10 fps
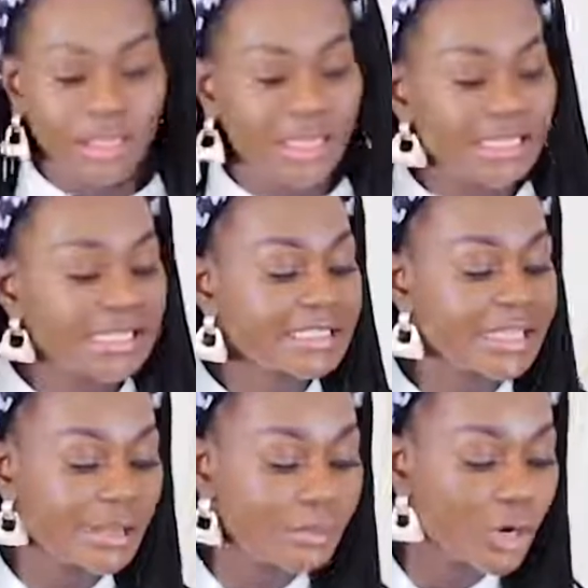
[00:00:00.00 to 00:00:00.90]
In the
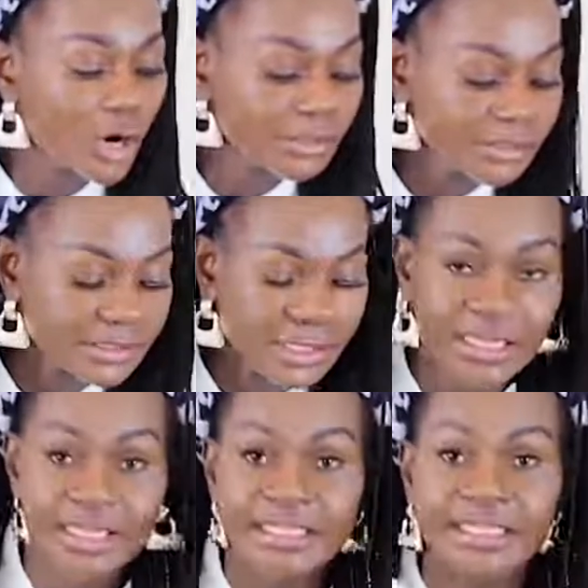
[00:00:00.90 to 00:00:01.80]
same box,
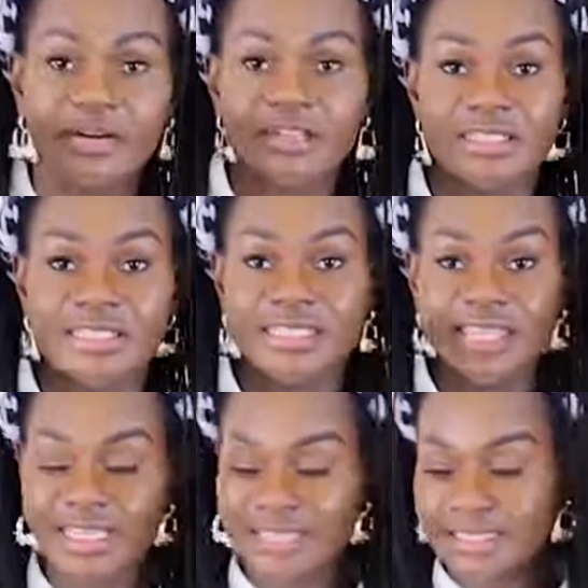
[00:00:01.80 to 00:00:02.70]
there are
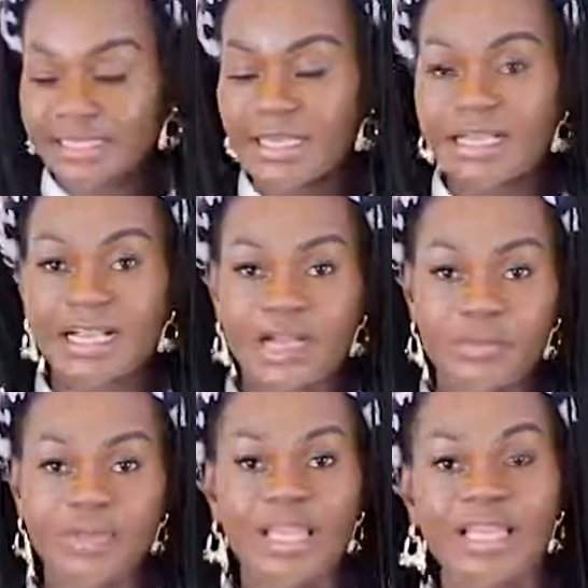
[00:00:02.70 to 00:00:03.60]
6
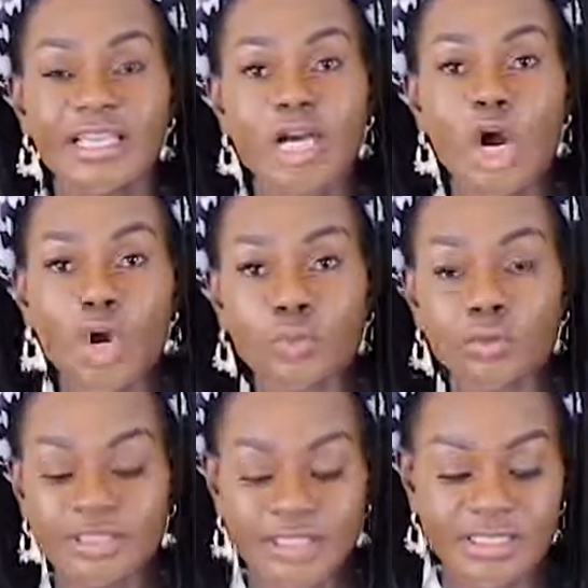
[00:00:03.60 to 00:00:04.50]
cupcake
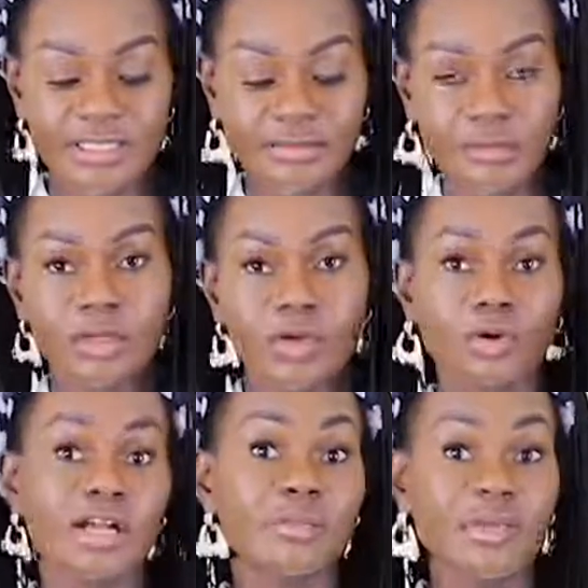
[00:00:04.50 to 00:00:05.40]
holders
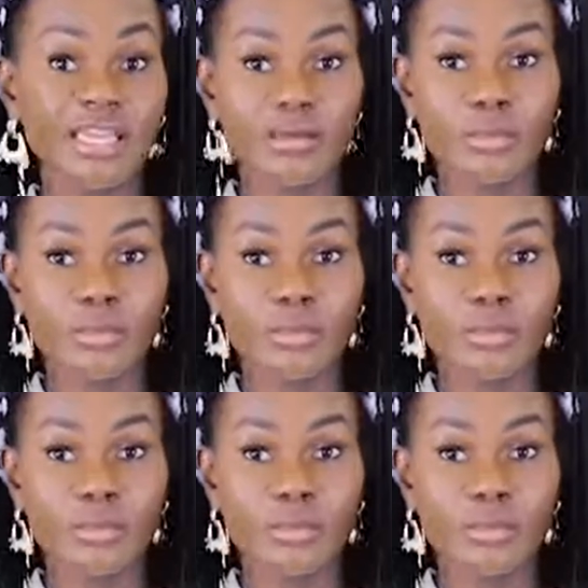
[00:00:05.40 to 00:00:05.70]
or cupcake